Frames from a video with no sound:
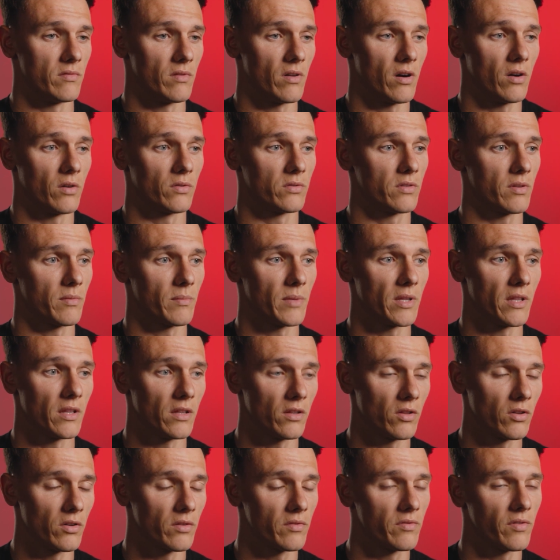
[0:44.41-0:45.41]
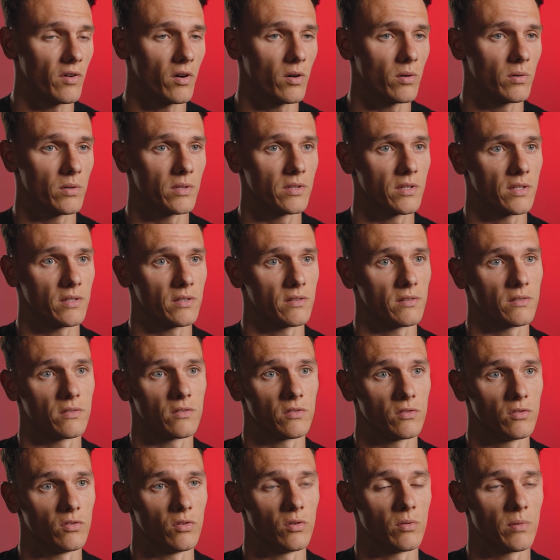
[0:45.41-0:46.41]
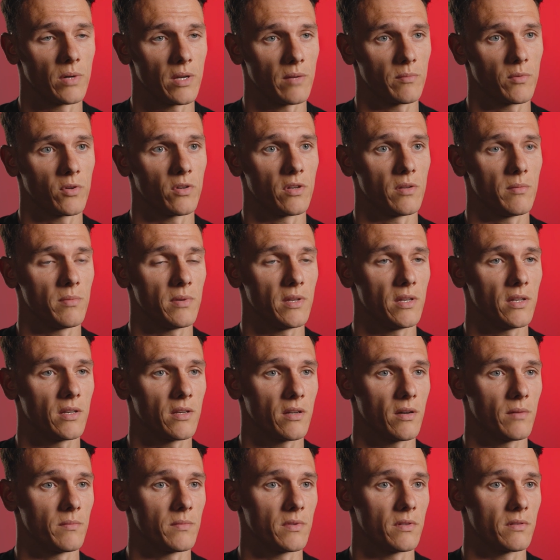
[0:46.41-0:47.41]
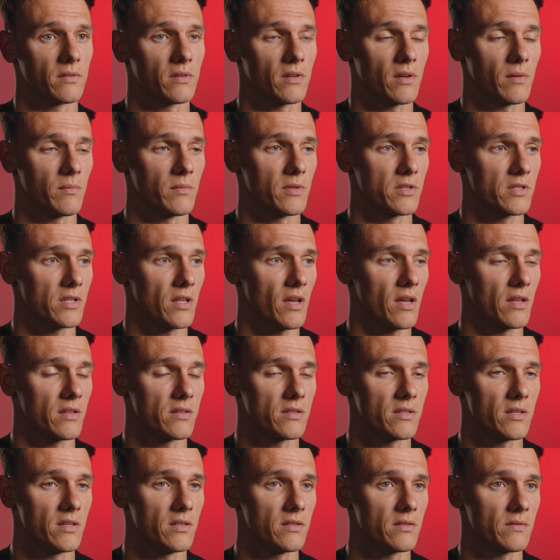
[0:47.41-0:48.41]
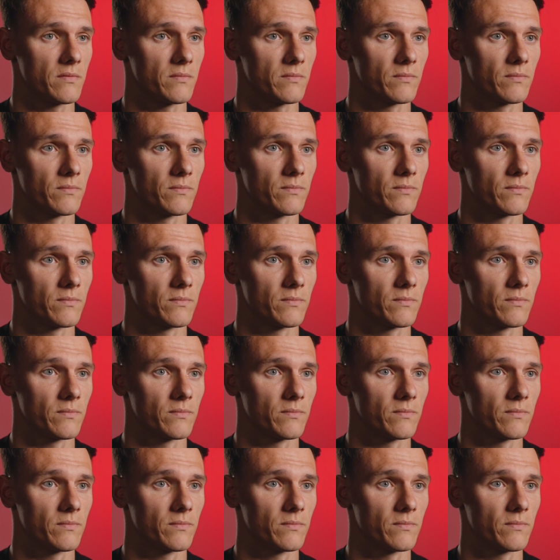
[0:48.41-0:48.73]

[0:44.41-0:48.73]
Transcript: ultimately look forward and know where I'm going to be come the start of the season.